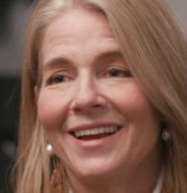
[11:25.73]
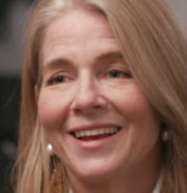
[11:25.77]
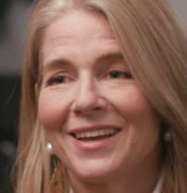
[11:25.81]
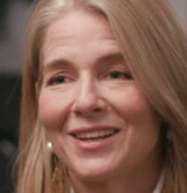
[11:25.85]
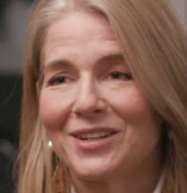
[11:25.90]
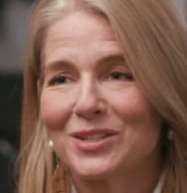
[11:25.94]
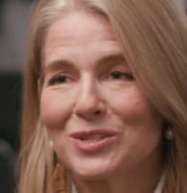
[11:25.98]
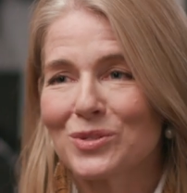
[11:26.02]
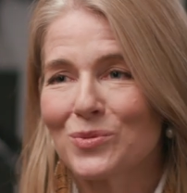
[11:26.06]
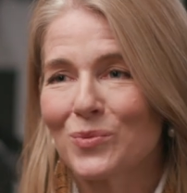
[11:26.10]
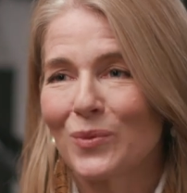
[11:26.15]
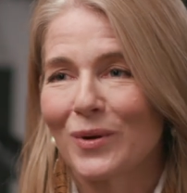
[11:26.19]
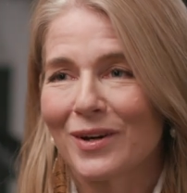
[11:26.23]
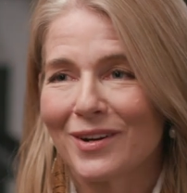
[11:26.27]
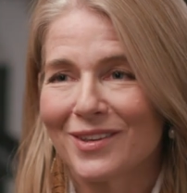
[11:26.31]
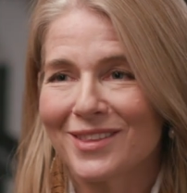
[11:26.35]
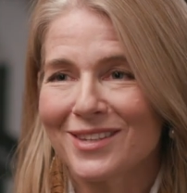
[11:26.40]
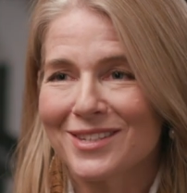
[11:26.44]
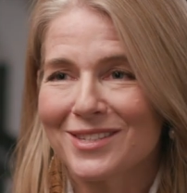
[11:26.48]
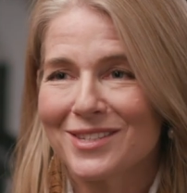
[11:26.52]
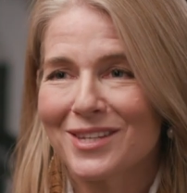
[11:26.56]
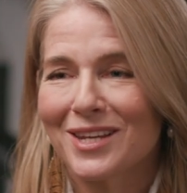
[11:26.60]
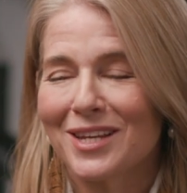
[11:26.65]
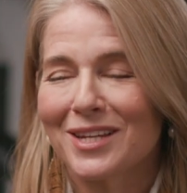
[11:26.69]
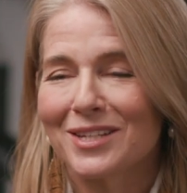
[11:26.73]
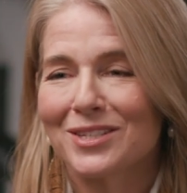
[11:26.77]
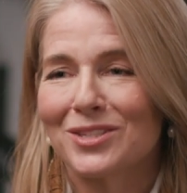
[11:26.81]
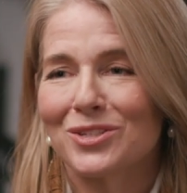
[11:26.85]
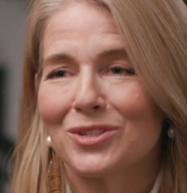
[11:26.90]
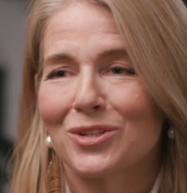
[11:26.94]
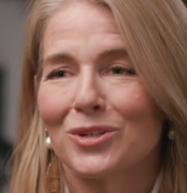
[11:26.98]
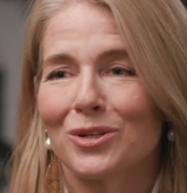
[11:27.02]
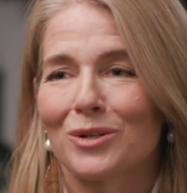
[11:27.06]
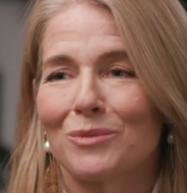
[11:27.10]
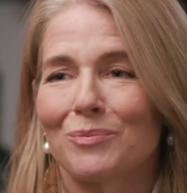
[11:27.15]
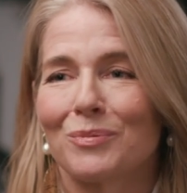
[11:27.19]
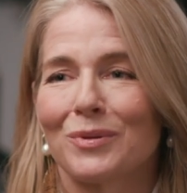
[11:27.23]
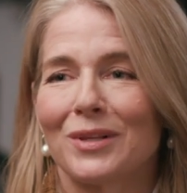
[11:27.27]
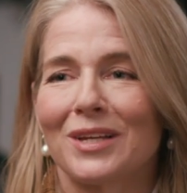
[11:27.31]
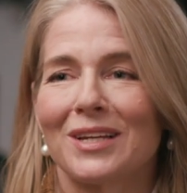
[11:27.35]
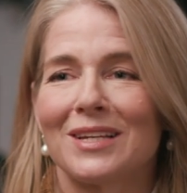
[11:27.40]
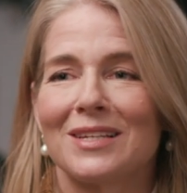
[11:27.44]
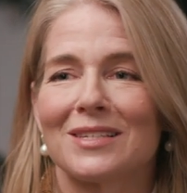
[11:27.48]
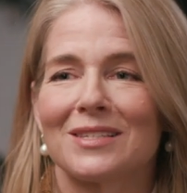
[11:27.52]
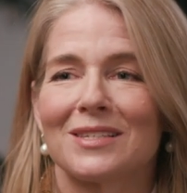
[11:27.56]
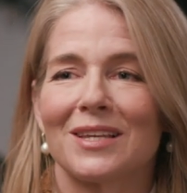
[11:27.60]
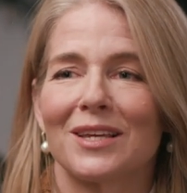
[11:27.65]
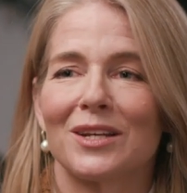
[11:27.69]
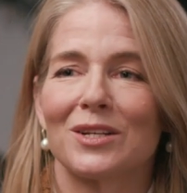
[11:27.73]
It is where this kiss took place.